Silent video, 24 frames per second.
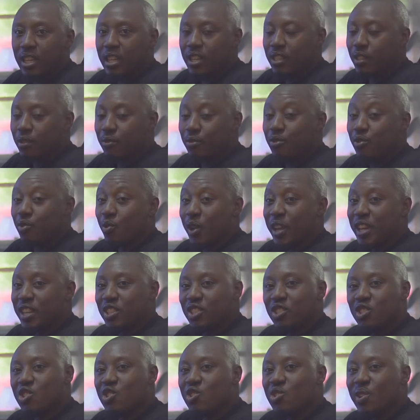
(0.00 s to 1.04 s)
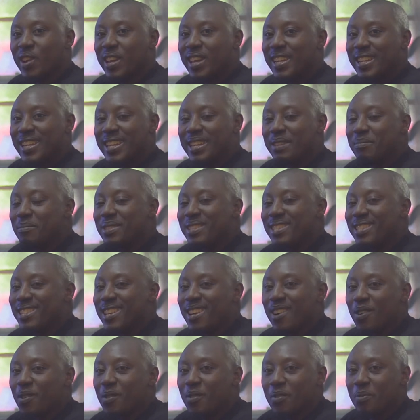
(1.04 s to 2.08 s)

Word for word: the freight train himself,